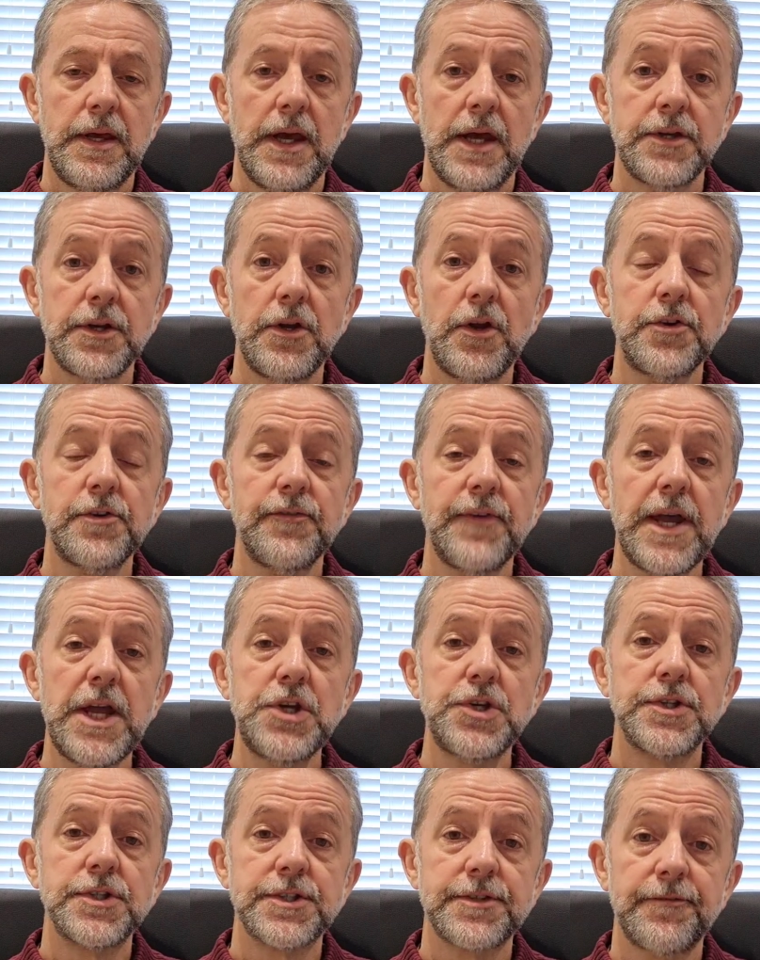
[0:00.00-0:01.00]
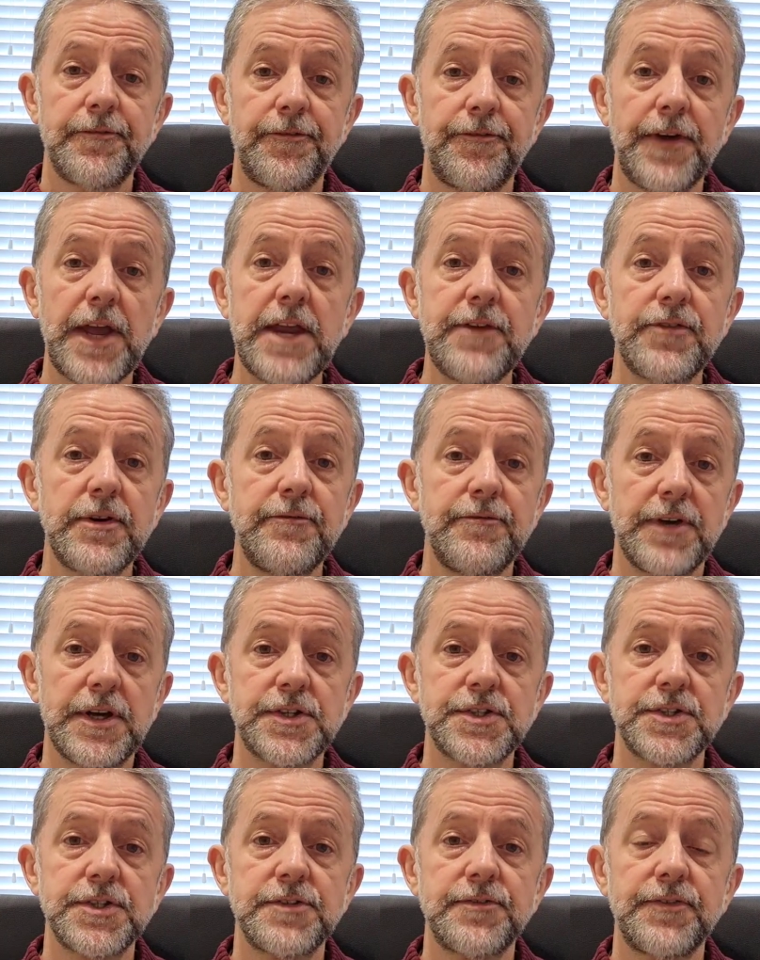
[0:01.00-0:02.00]
And a lot of agents favour
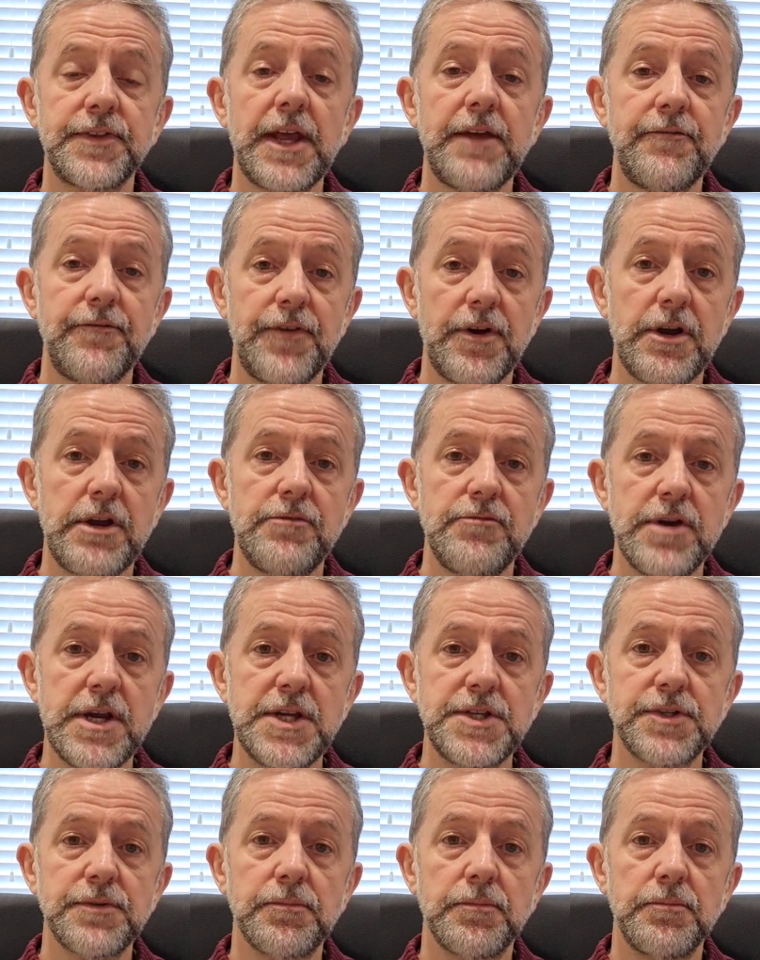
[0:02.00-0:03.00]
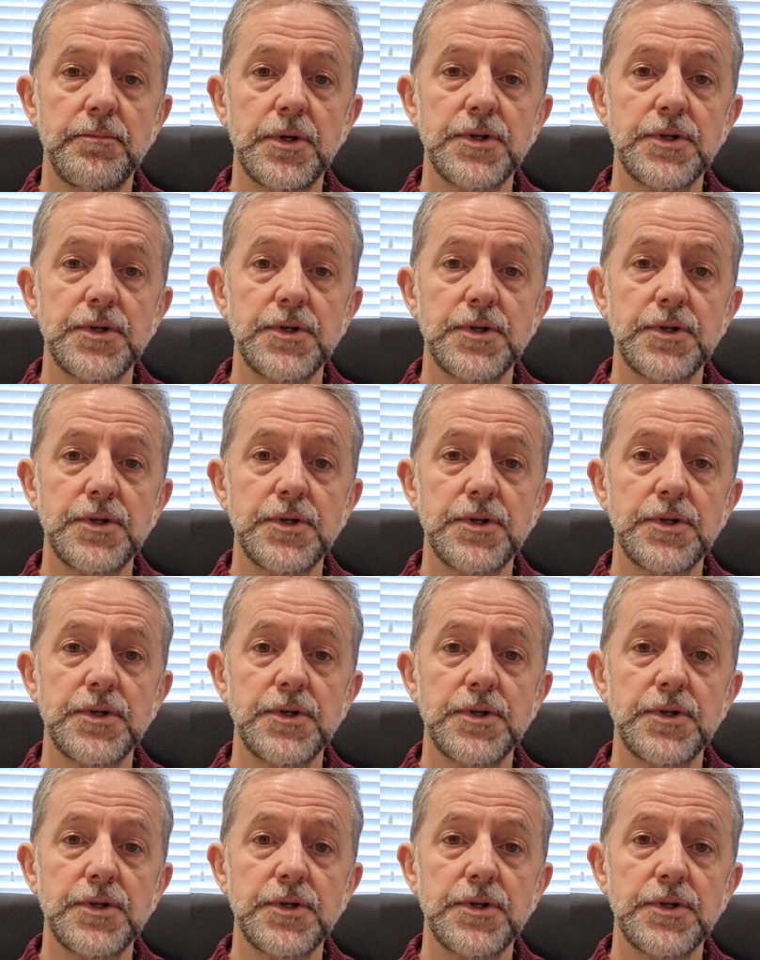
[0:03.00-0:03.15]
investors for that very reason,